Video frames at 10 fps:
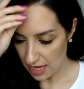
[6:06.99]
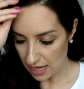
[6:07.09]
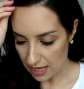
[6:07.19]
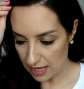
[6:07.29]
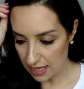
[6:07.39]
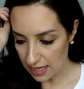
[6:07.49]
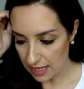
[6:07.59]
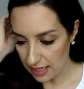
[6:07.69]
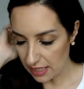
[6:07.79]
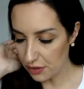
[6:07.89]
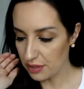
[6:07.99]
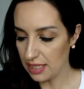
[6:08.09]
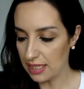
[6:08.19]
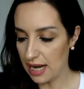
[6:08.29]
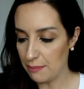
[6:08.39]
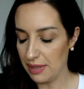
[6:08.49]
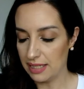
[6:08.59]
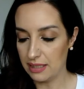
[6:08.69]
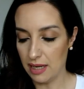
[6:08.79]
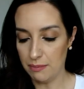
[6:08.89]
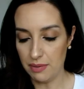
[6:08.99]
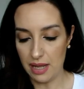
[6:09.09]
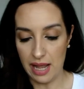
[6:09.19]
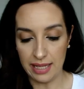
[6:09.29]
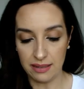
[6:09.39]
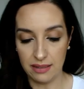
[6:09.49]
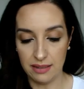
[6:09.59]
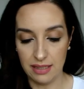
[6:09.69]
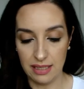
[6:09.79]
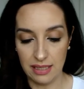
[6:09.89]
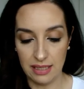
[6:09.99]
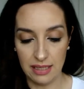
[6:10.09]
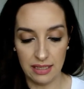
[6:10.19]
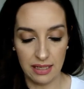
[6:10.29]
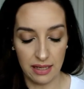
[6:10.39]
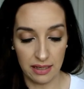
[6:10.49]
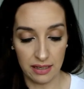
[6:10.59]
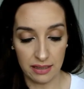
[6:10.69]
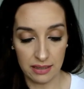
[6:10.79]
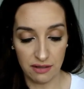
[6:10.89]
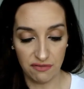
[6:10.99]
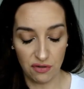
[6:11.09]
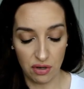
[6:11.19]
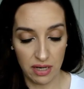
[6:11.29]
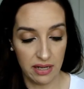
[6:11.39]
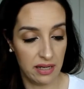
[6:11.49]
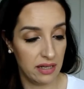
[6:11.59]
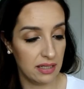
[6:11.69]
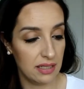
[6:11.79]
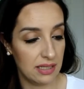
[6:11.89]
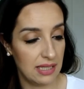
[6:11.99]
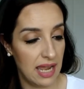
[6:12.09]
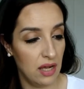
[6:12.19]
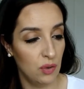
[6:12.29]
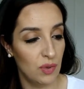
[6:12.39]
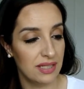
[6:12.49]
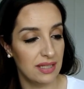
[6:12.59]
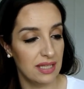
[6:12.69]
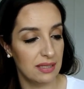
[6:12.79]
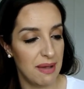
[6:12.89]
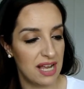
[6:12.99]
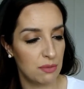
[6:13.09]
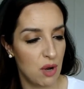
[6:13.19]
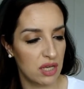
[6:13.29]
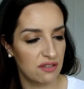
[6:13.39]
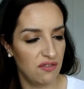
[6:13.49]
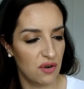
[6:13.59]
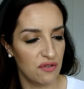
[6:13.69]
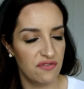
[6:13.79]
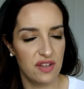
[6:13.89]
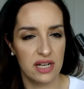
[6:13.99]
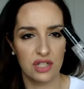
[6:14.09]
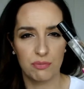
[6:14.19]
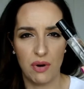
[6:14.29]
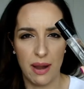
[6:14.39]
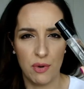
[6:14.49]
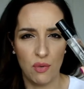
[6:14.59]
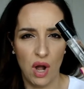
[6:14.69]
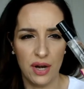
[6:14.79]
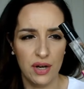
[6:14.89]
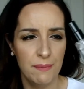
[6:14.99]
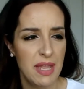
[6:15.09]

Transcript: Another thing that I picked up at the Sephora sale was the Smashbox Photo Finish Primer Water.